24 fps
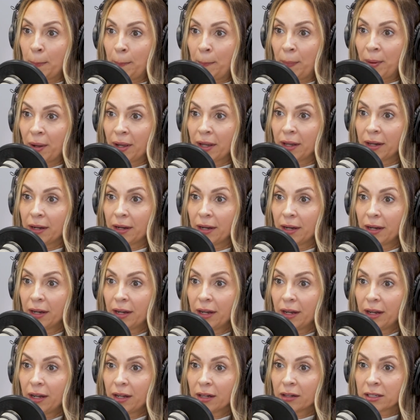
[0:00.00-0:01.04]
But
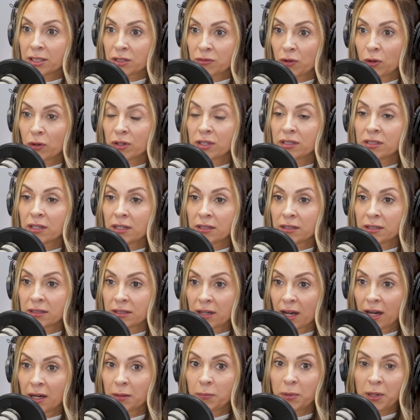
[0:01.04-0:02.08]
let's focus on
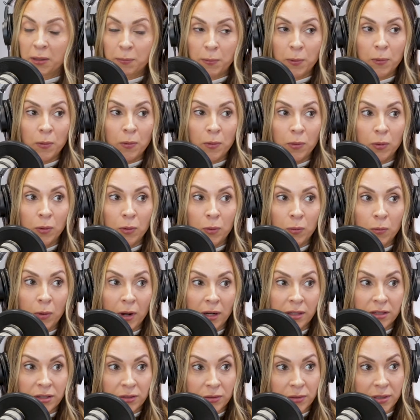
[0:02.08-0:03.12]
design. People who
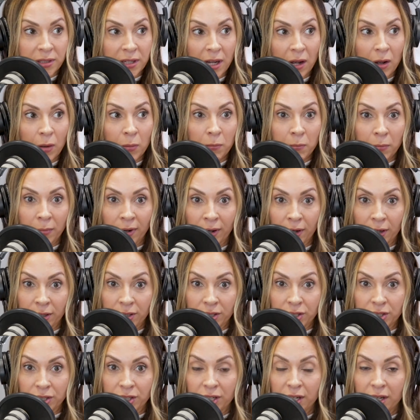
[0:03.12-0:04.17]
want to sell
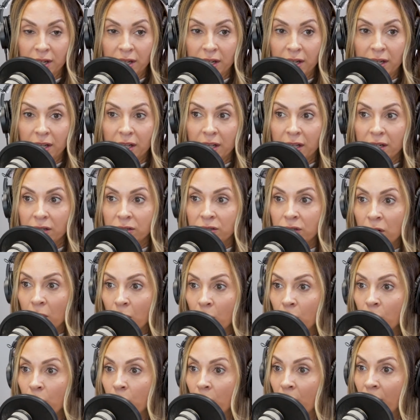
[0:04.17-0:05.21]
merch
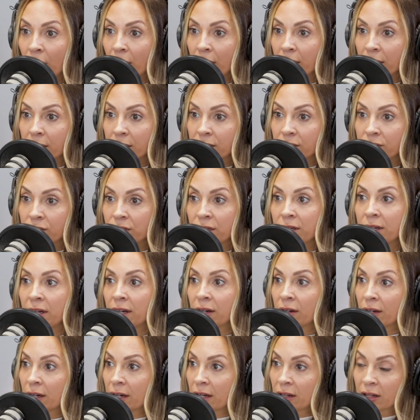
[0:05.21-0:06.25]
don't want
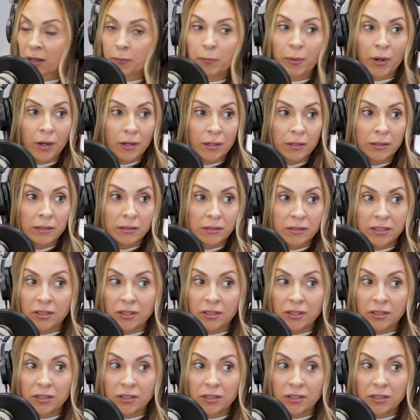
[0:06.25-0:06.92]
generic clip art.